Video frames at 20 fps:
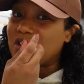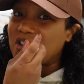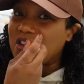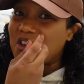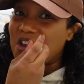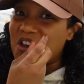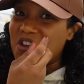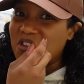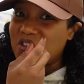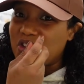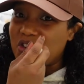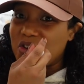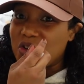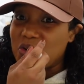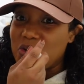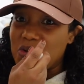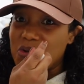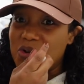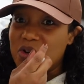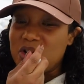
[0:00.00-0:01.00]
to get
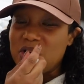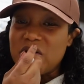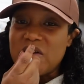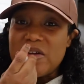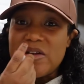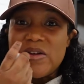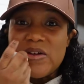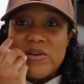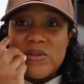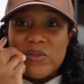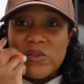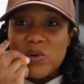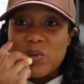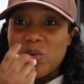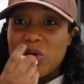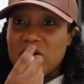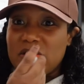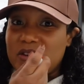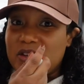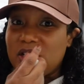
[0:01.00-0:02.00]
to the
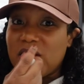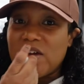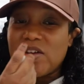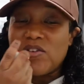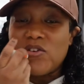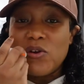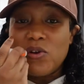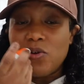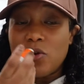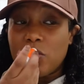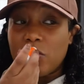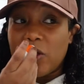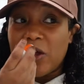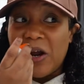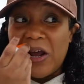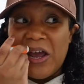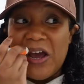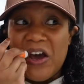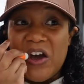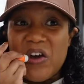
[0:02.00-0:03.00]
ones that I do know that
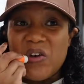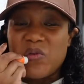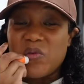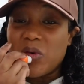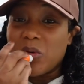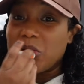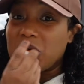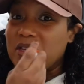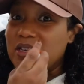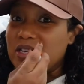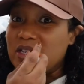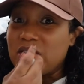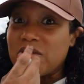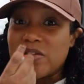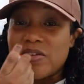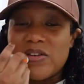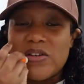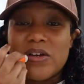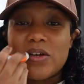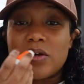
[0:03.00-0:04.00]
I have very
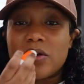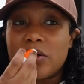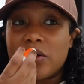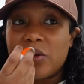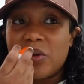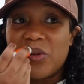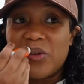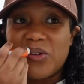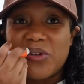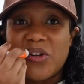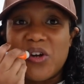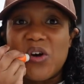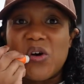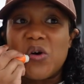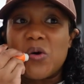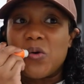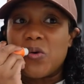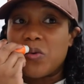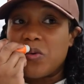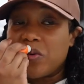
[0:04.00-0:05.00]
easily.
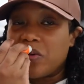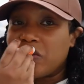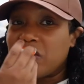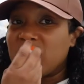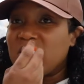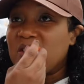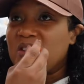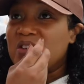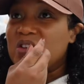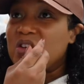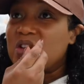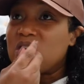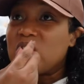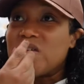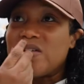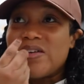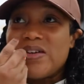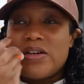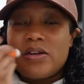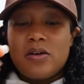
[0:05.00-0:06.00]
So
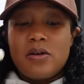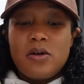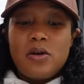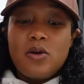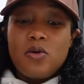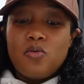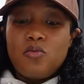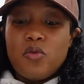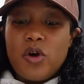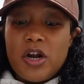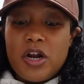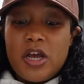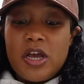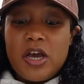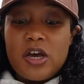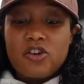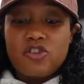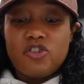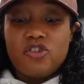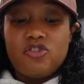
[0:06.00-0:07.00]
when I
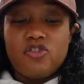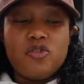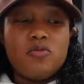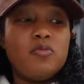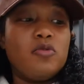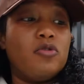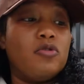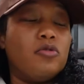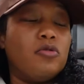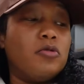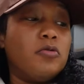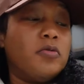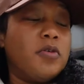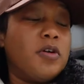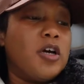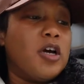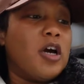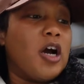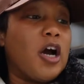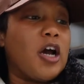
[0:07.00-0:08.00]
actually do move,
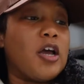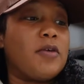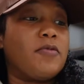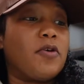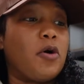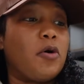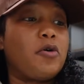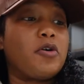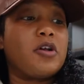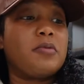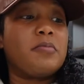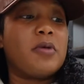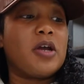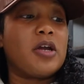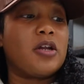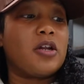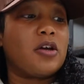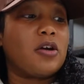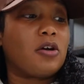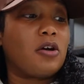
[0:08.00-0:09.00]
I have already
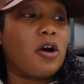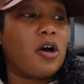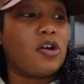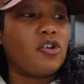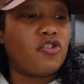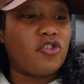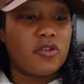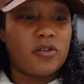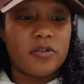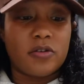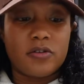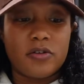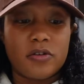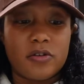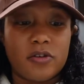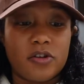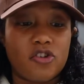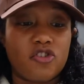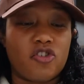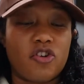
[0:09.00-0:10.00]
made a conscious
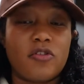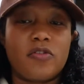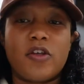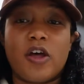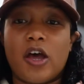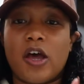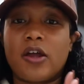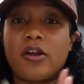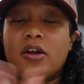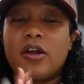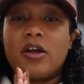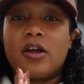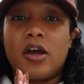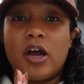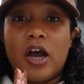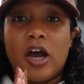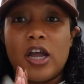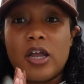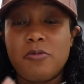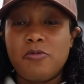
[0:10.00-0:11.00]
decision that
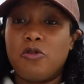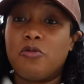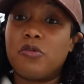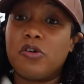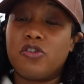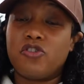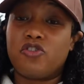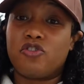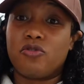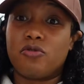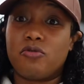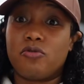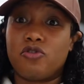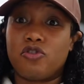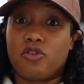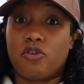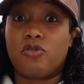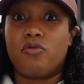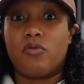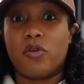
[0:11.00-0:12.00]
I'm going to
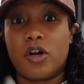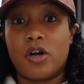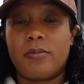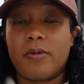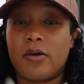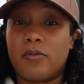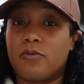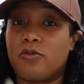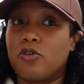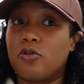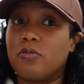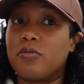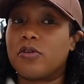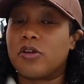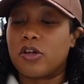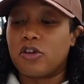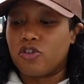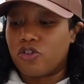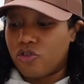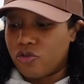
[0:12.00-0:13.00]
turn one of my rooms
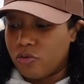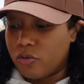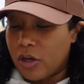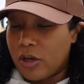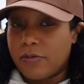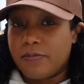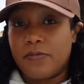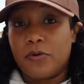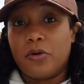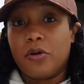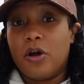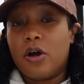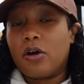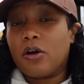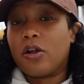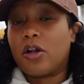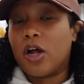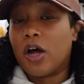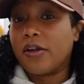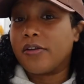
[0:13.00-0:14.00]
into a full-on
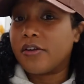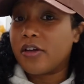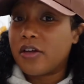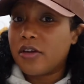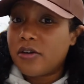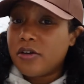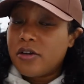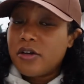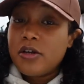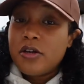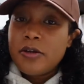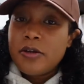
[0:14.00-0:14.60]
closet